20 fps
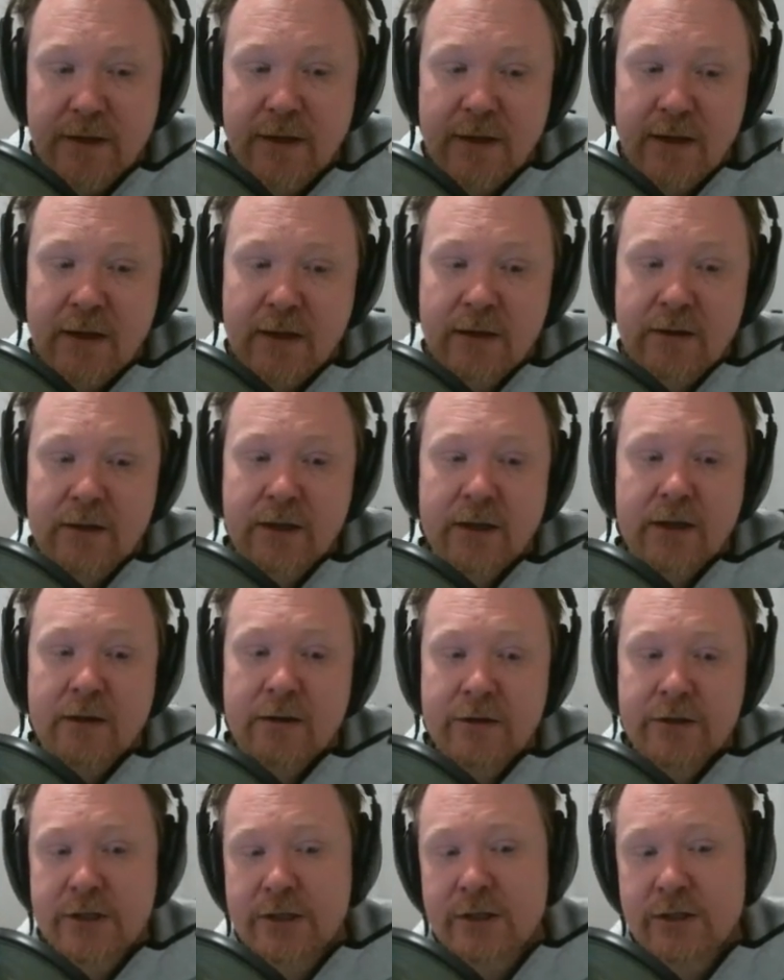They are
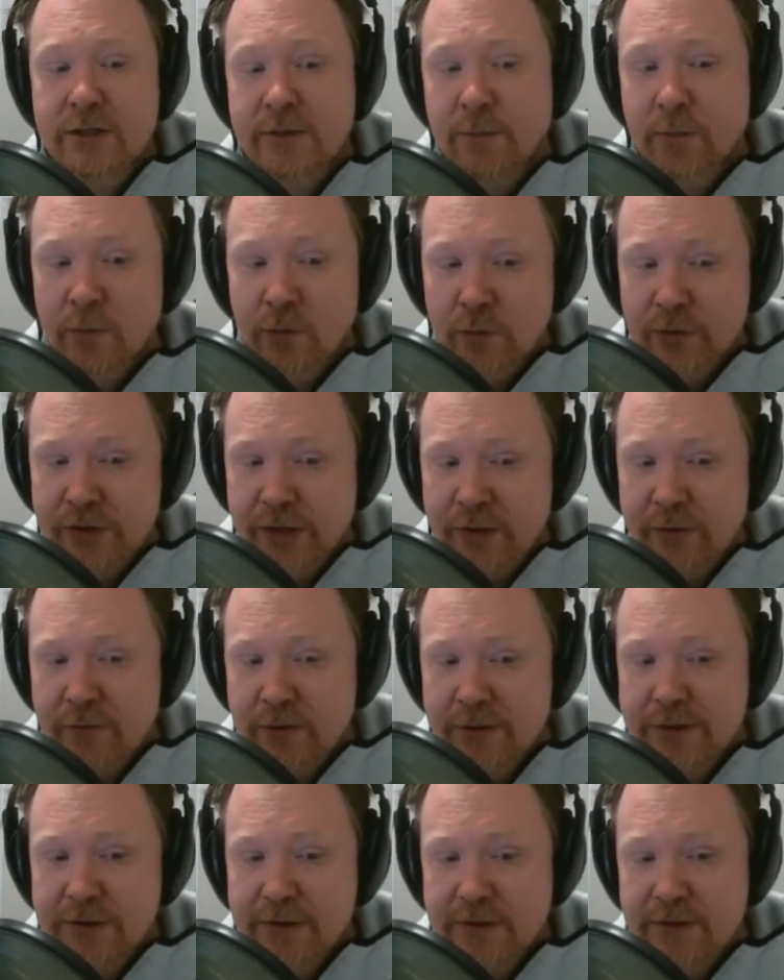encouraging more
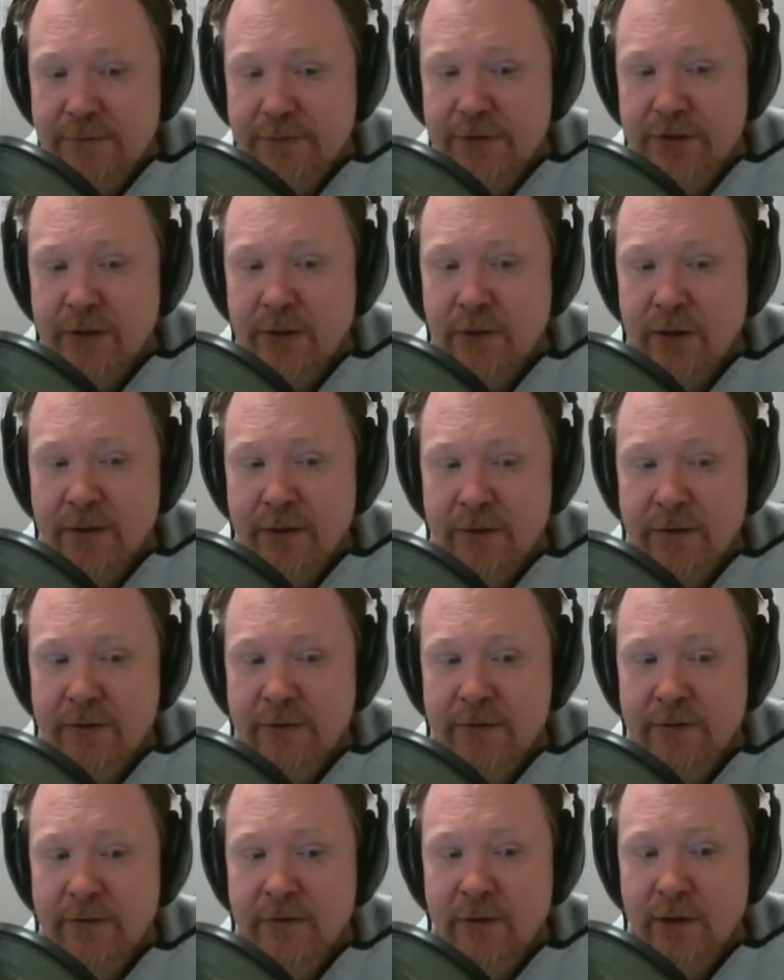generalists. So I think
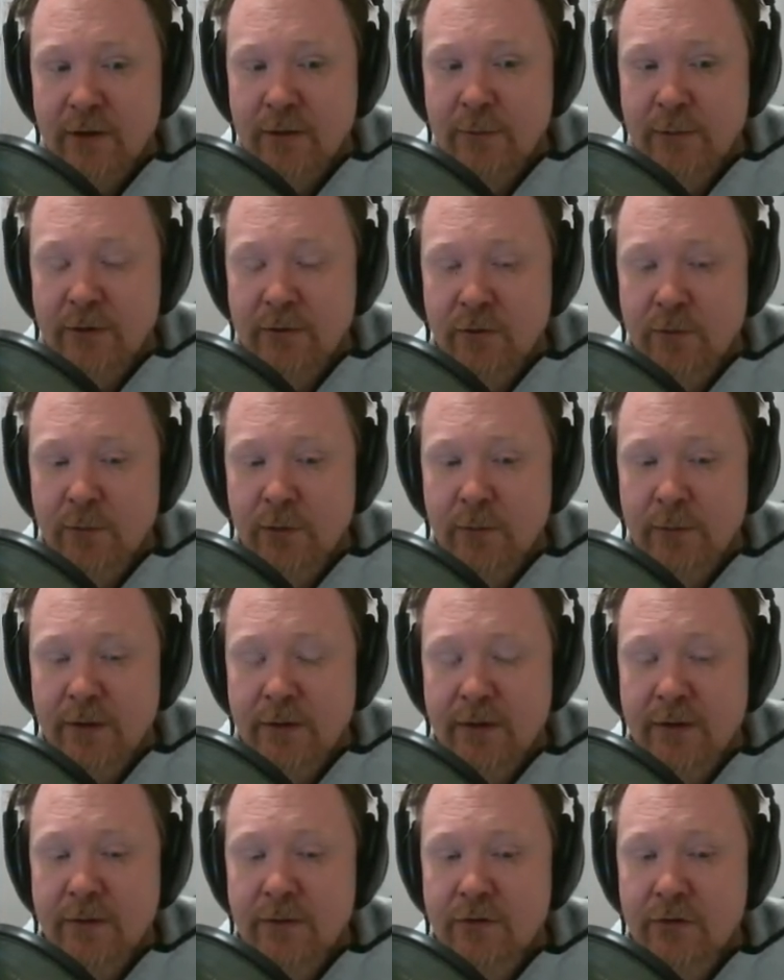this is a bit of a booming
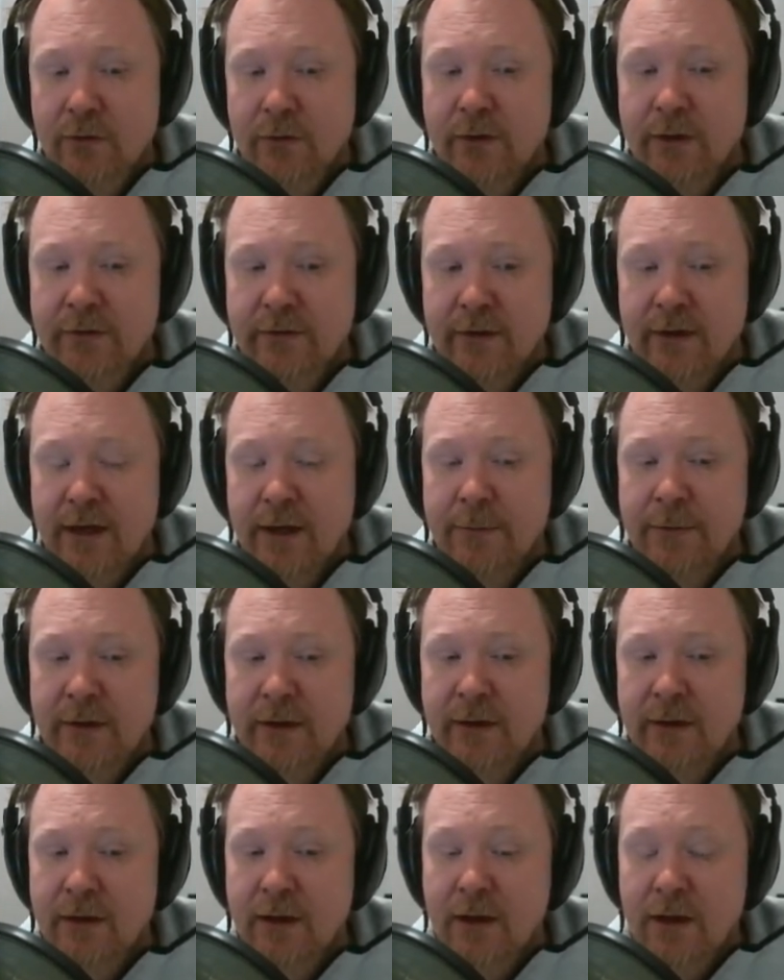thing. Two things are
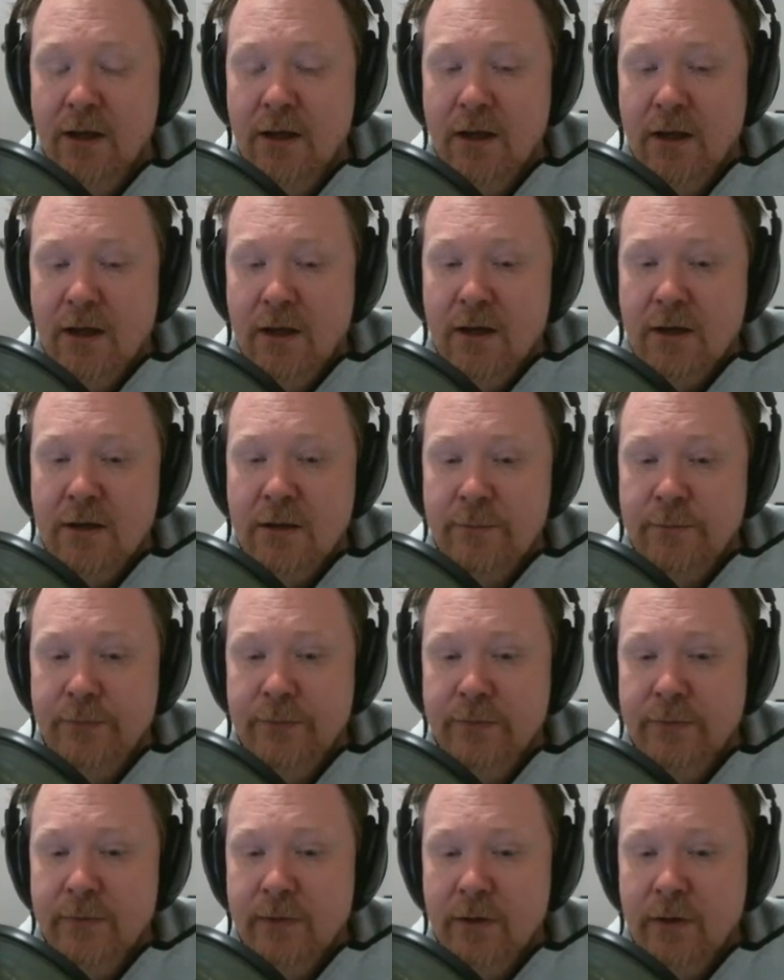happening
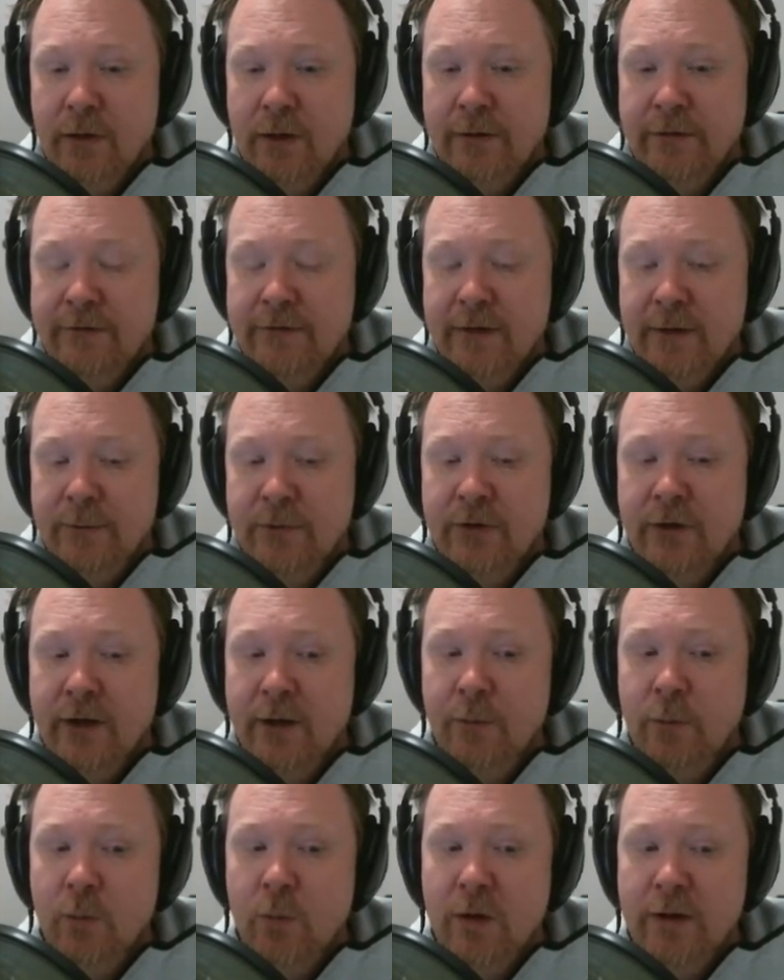at the same
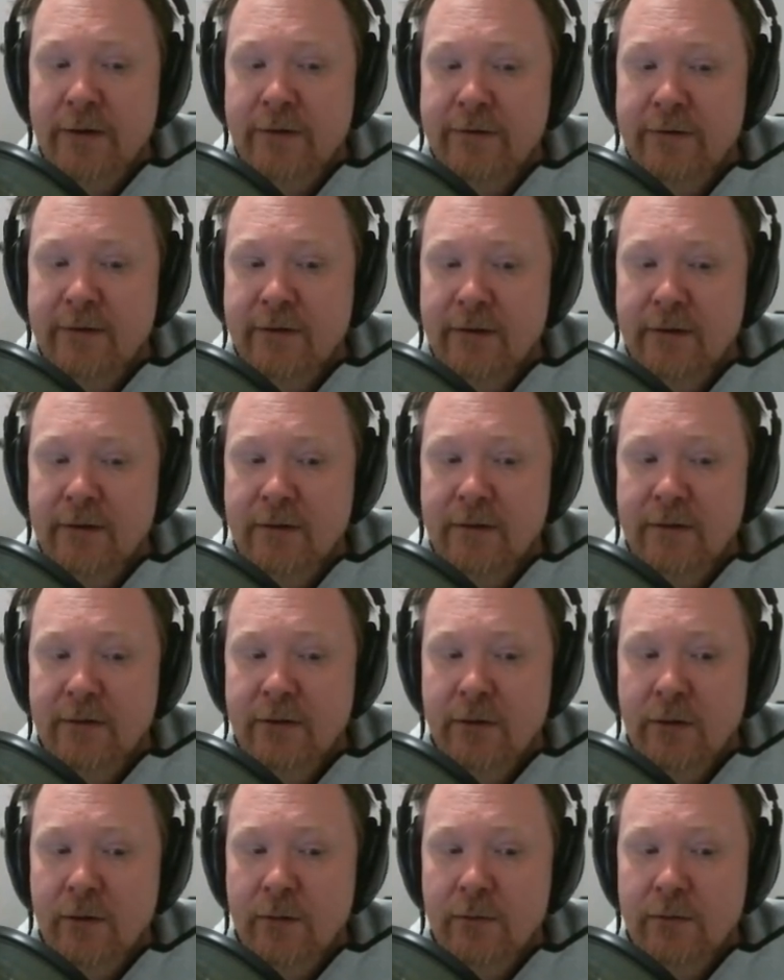time. One is that,
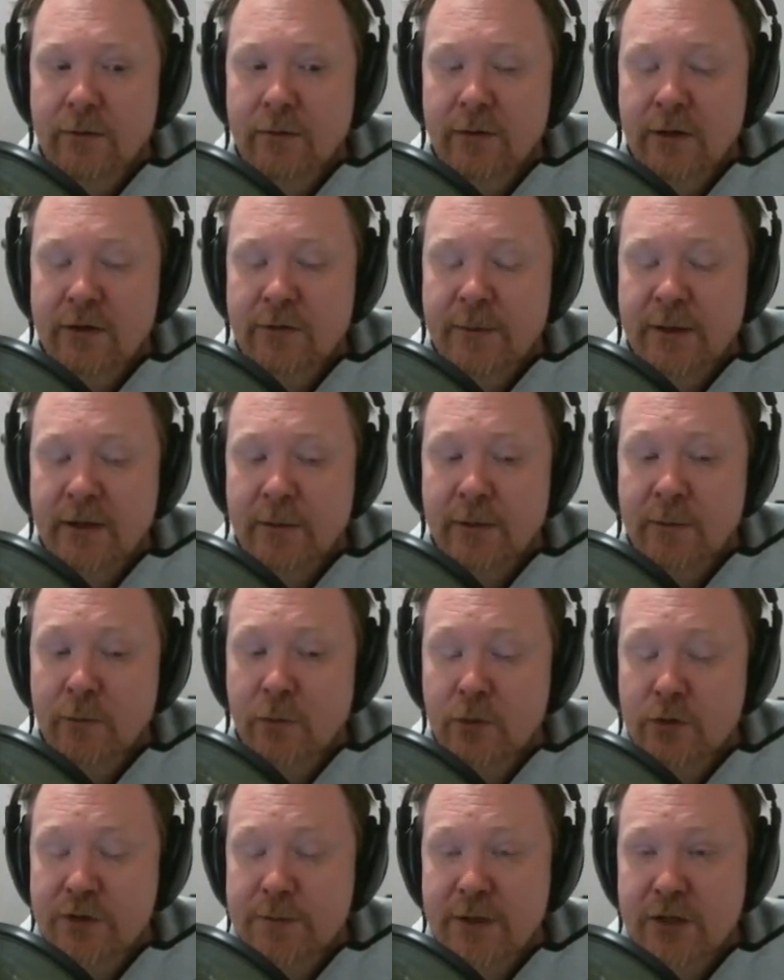it's becoming
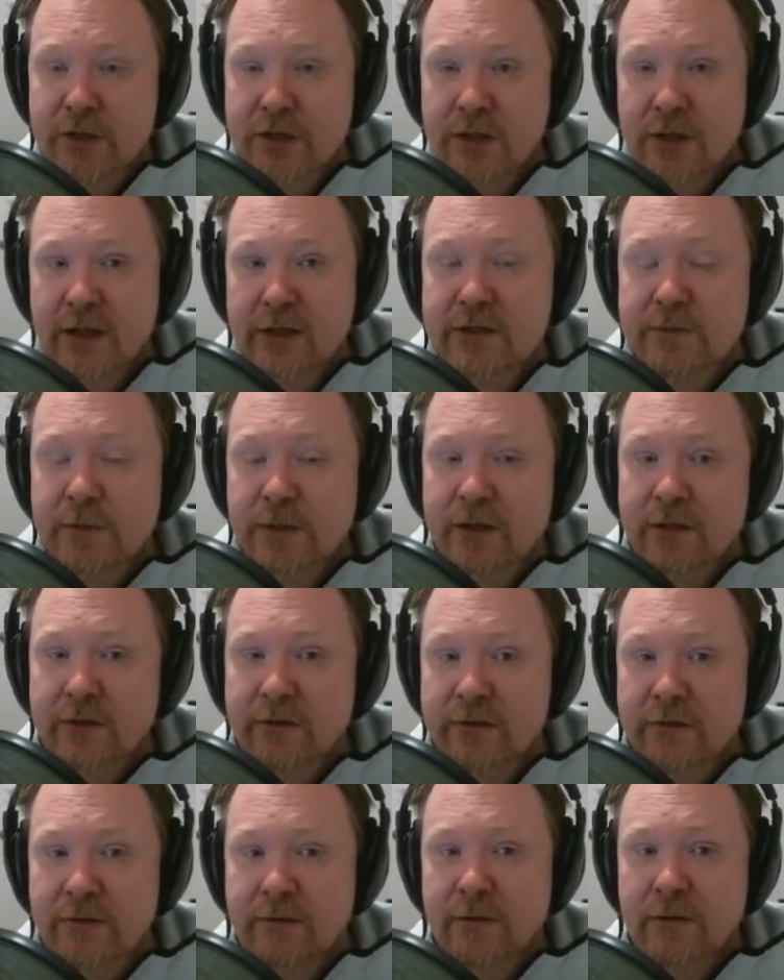more specialized
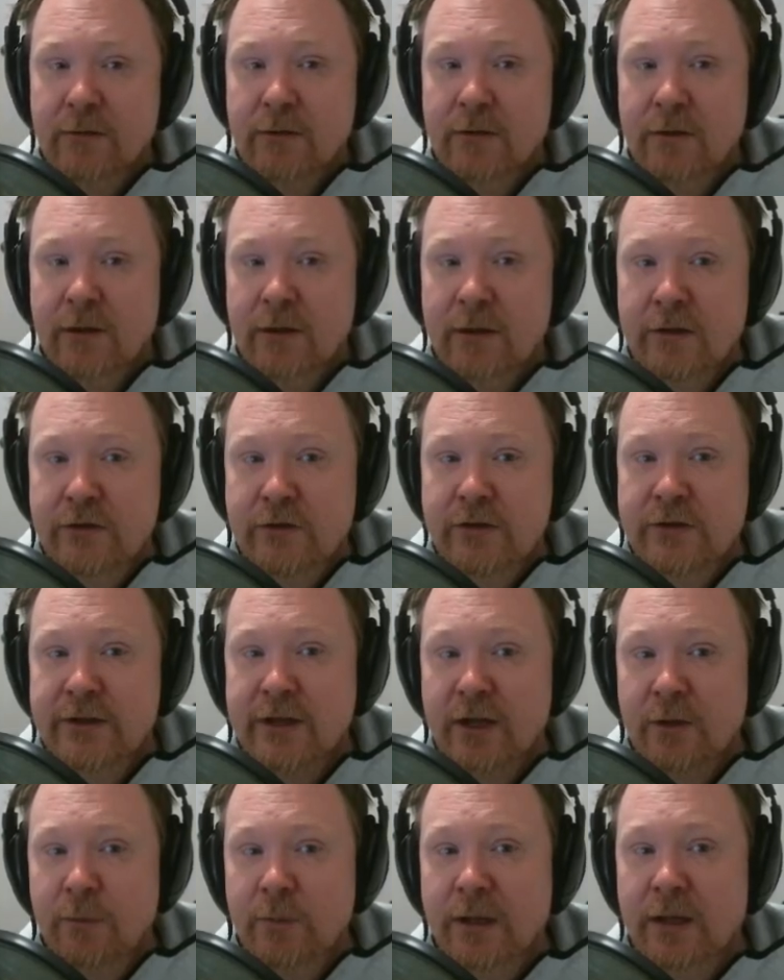because the industry is
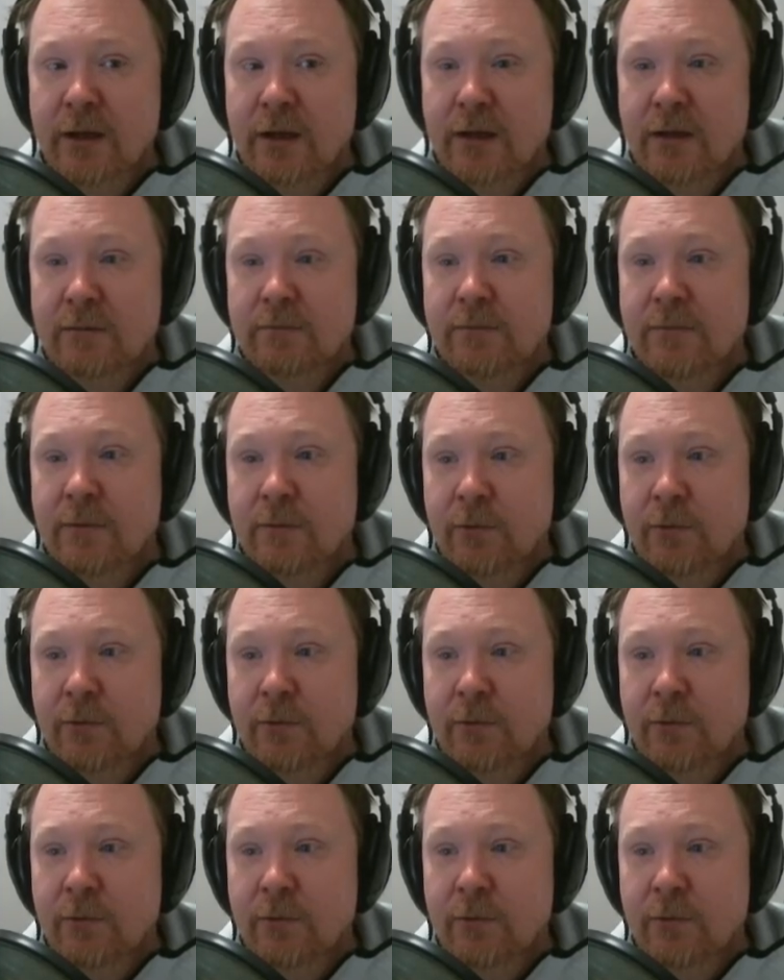getting bigger.